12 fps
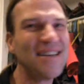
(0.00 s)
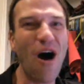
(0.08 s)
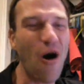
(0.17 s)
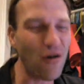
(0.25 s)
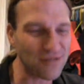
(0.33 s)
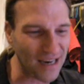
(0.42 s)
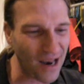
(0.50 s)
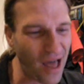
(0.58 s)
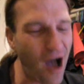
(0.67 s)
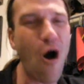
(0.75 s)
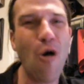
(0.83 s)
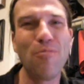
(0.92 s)
Toes and
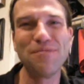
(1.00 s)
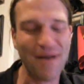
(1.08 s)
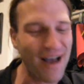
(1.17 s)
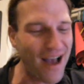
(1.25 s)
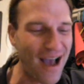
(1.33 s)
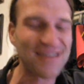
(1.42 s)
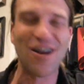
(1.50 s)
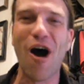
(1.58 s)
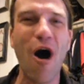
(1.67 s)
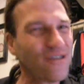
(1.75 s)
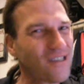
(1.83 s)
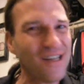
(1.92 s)
lobes, man.
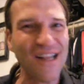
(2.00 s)
Toes